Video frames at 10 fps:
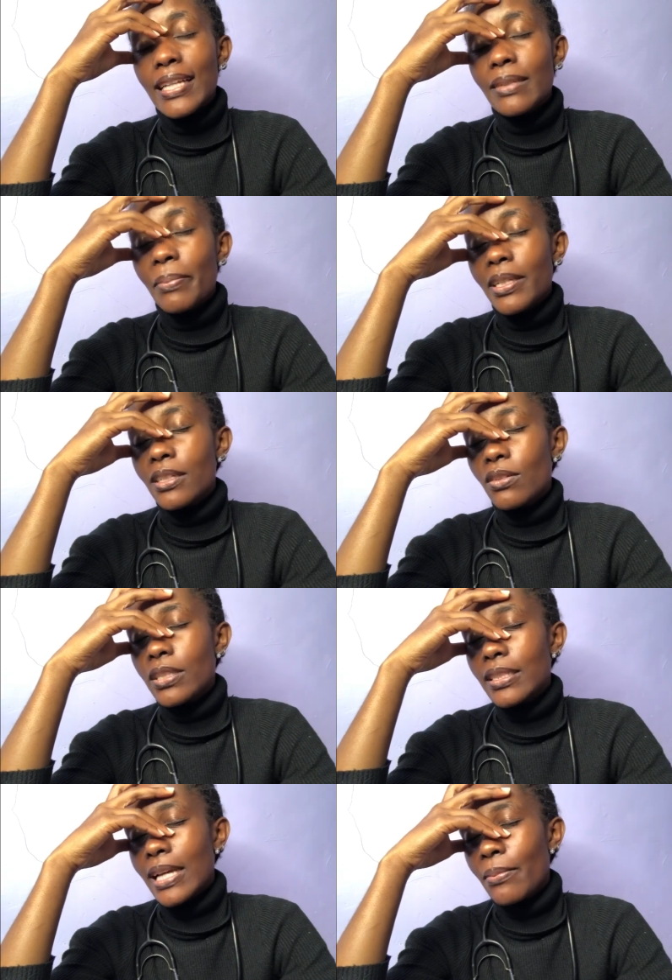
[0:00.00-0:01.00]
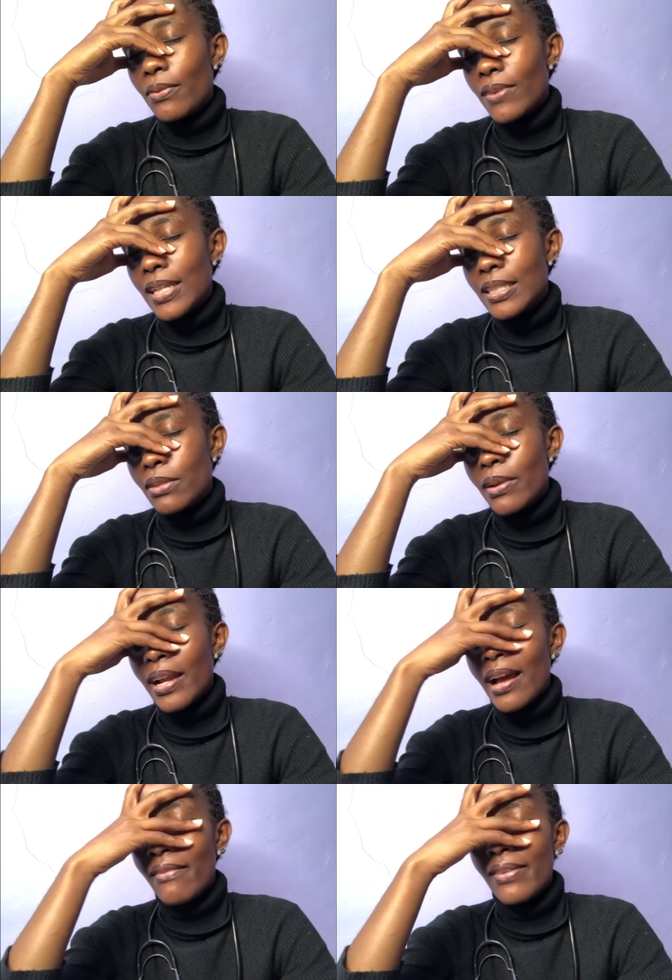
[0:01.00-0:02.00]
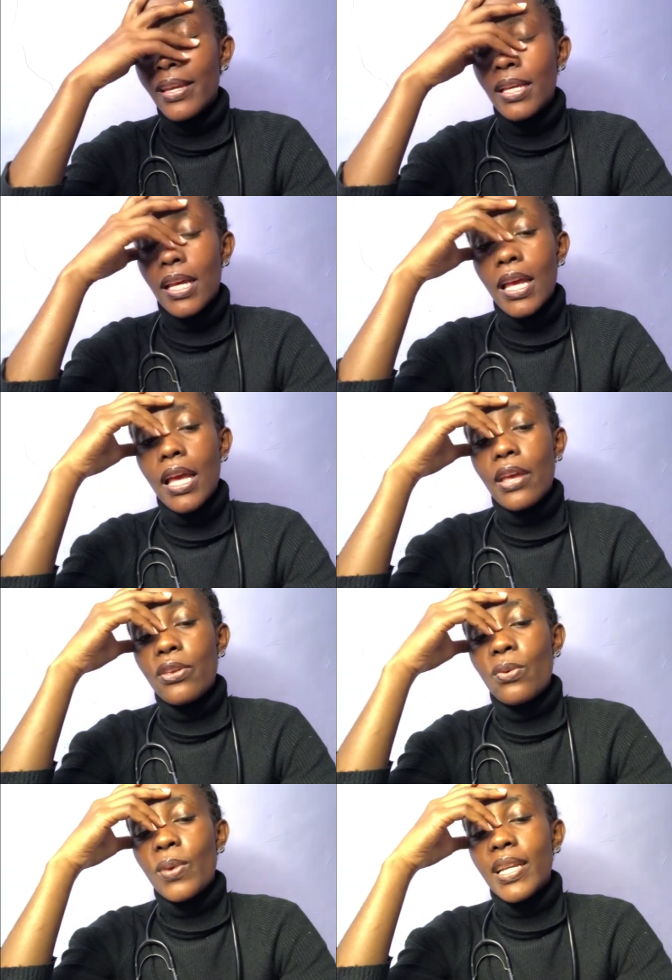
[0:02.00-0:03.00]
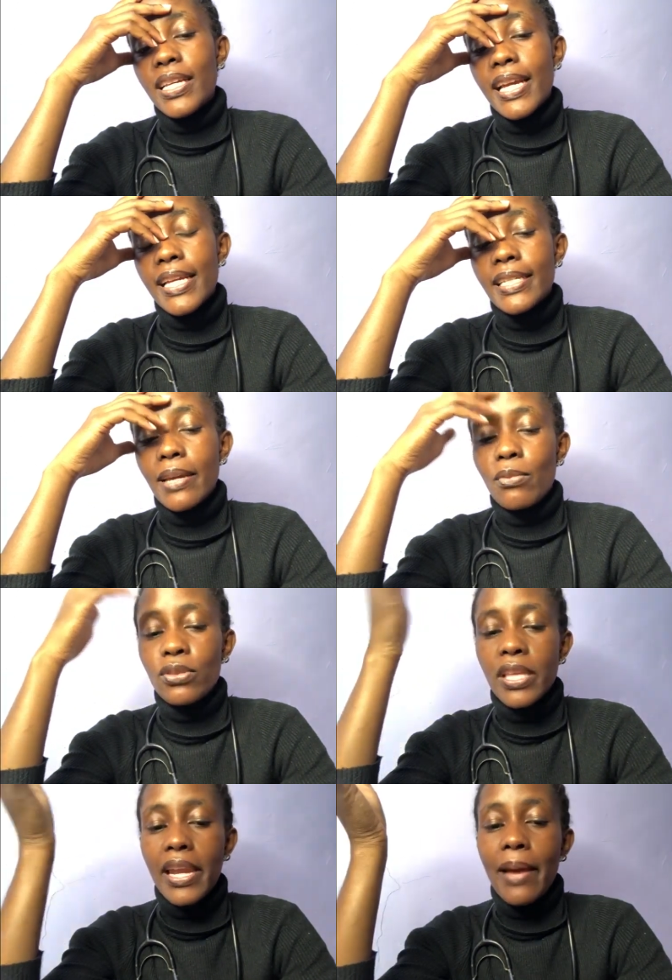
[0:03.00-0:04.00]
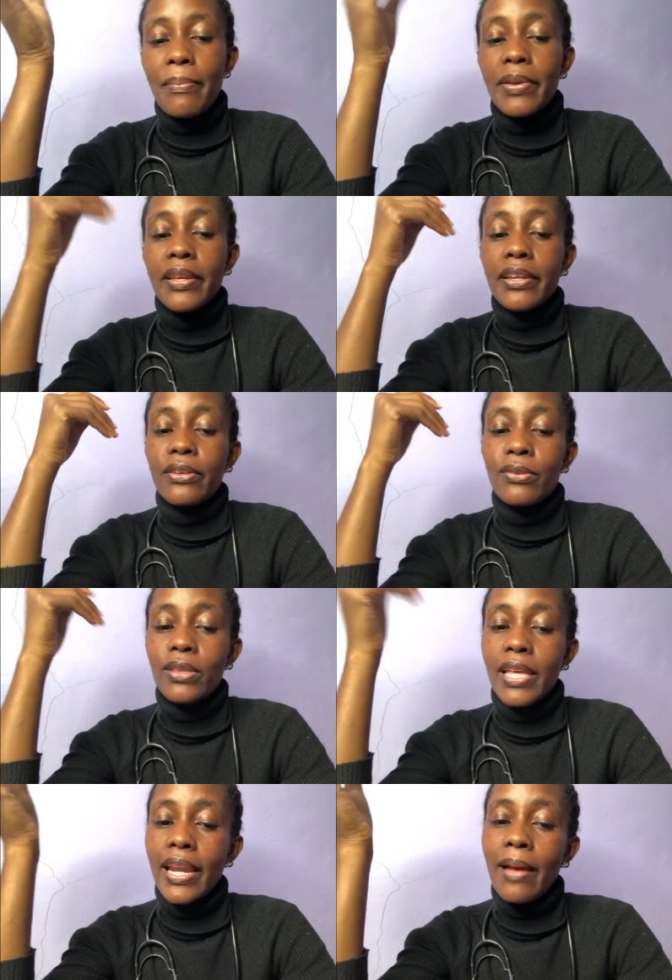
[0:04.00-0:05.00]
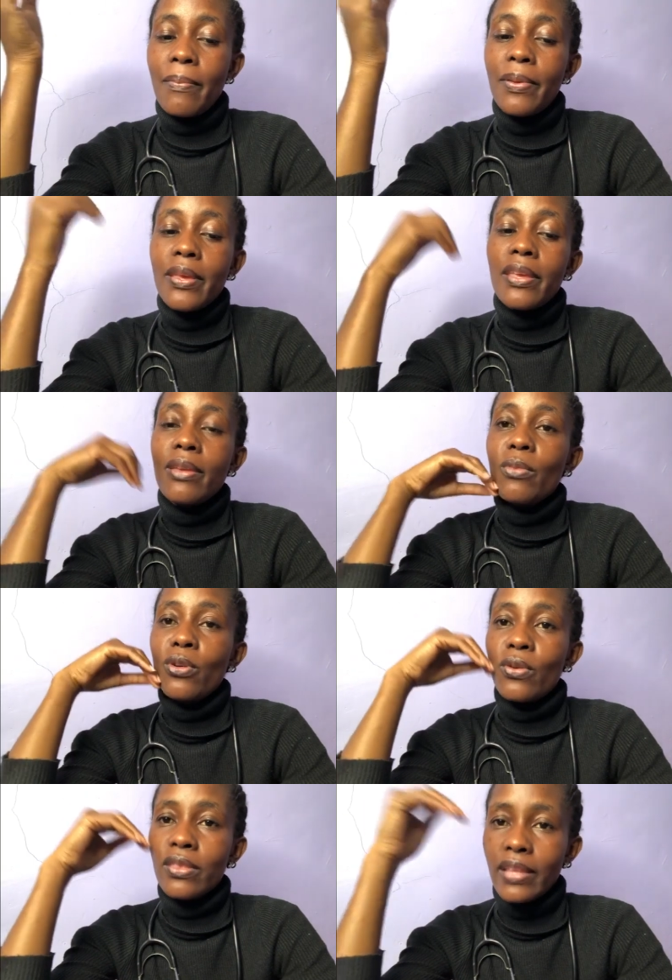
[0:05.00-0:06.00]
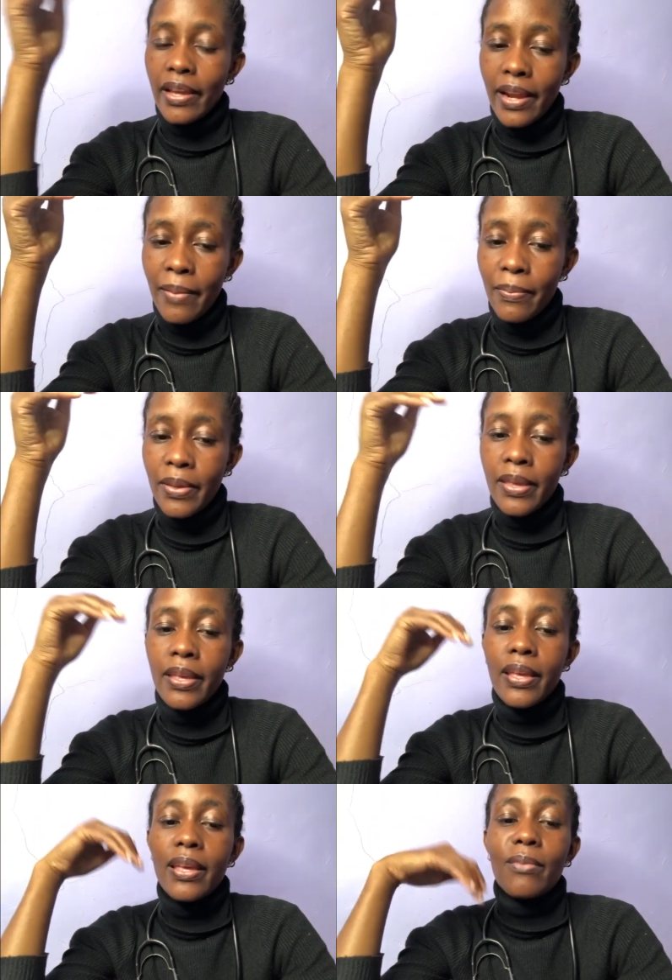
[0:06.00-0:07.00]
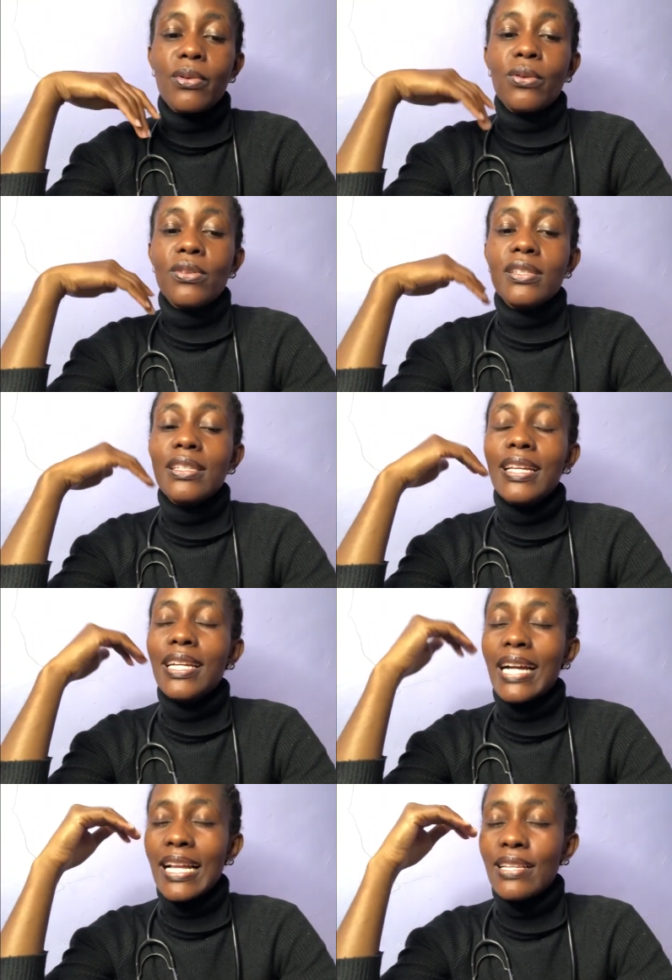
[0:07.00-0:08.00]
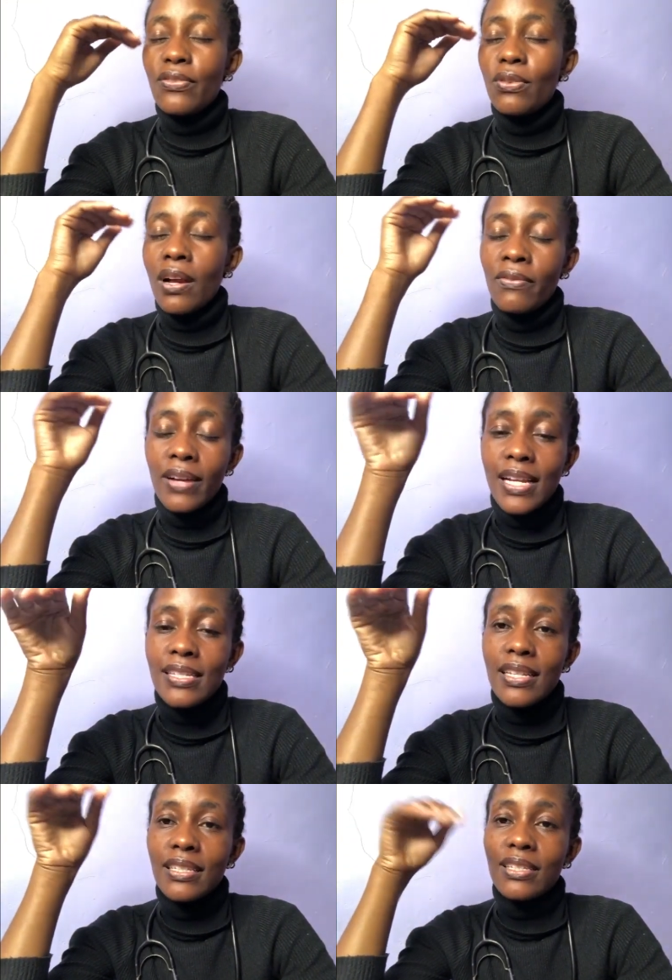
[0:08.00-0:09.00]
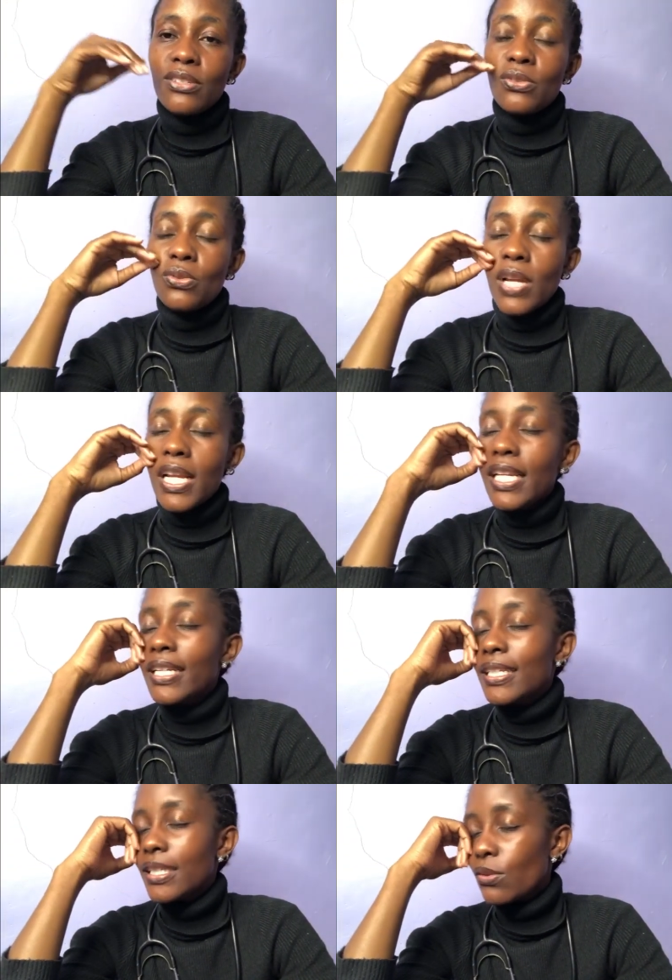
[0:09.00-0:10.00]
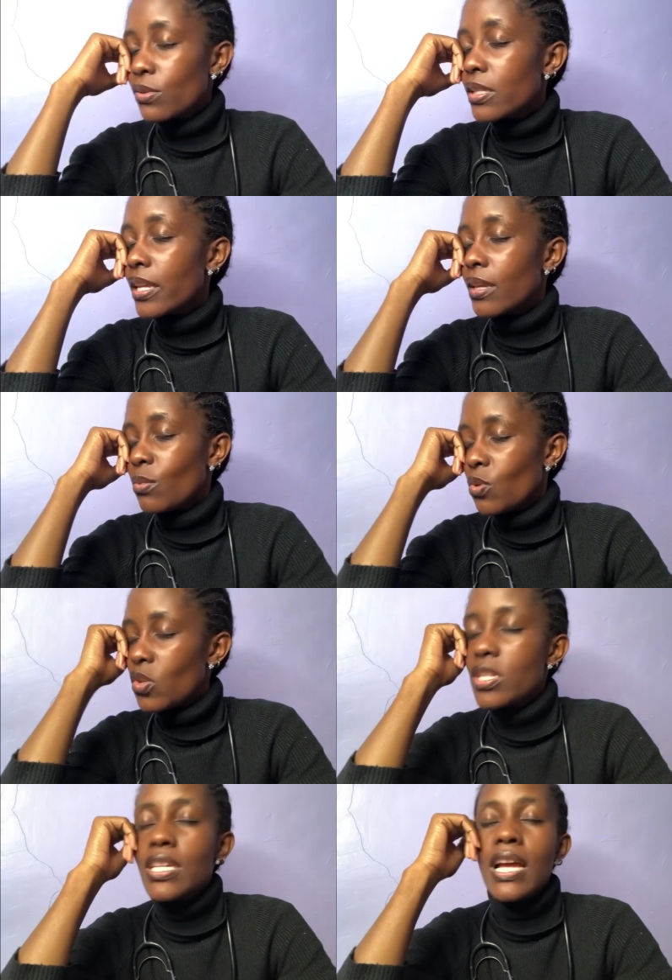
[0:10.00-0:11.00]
depending on the type of cancer you are having, you will get chemotherapy, radiotherapy, immunotherapy, because if you have cancer, it usually reduces the immunity,